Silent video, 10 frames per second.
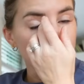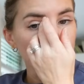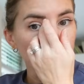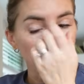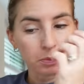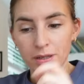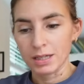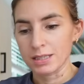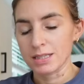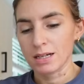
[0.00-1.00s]
it through
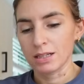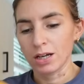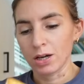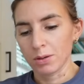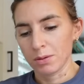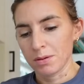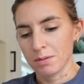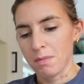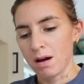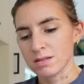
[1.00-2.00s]
because I know
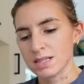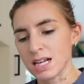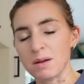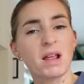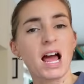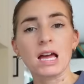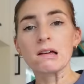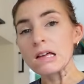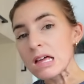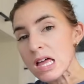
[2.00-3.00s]
Miles is gonna be like,
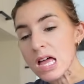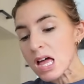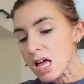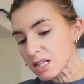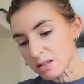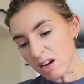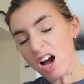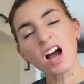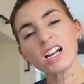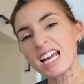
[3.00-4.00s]
oh,
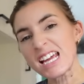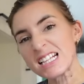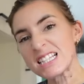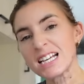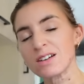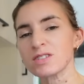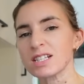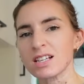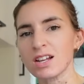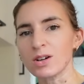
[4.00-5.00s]
I can't eat it.
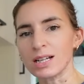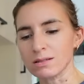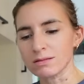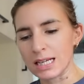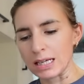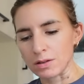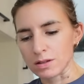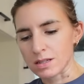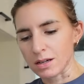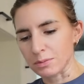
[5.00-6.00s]
Obviously, he's only got little
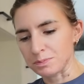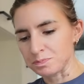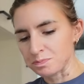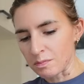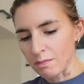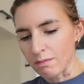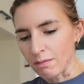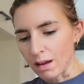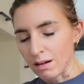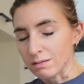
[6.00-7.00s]
teeth, so
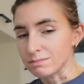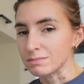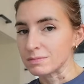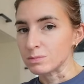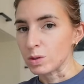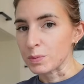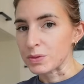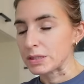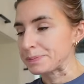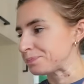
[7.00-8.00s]
whoops.